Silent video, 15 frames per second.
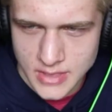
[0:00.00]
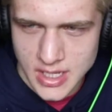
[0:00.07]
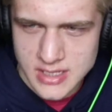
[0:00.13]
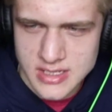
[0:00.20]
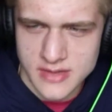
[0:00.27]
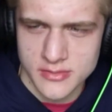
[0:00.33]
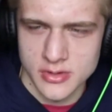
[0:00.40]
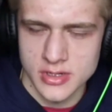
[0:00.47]
I
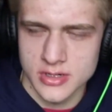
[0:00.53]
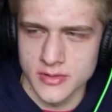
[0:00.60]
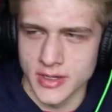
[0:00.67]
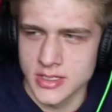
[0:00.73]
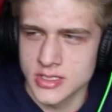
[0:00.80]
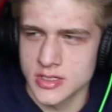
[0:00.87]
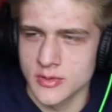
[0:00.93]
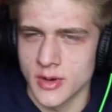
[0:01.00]
just have one
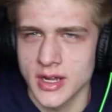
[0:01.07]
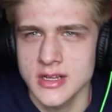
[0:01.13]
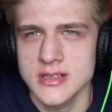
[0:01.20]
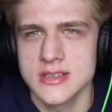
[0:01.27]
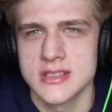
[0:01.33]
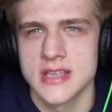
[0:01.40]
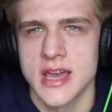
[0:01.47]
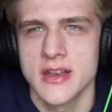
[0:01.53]
question. Why is
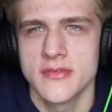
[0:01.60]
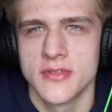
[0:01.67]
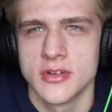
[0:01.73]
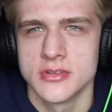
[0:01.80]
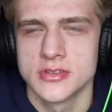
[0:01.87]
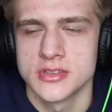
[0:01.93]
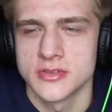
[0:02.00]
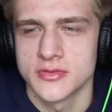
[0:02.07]
his
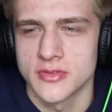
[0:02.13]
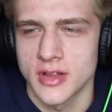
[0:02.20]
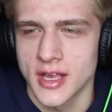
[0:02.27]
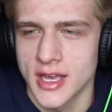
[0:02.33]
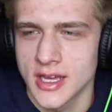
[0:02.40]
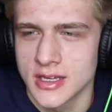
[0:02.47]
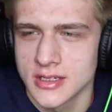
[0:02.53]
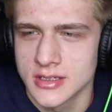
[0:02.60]
headphone so
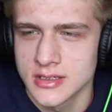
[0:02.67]
flat?